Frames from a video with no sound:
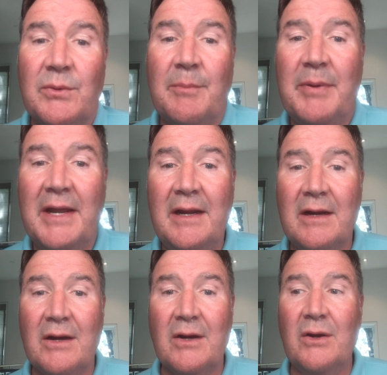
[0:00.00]

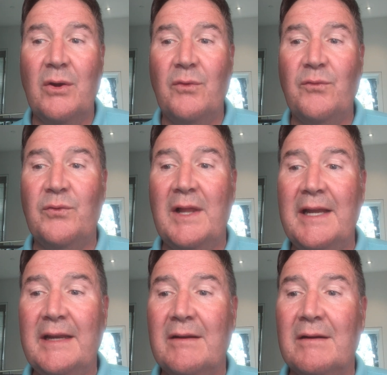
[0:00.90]
repair
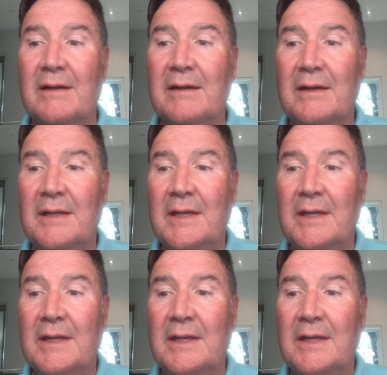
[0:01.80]
fly car.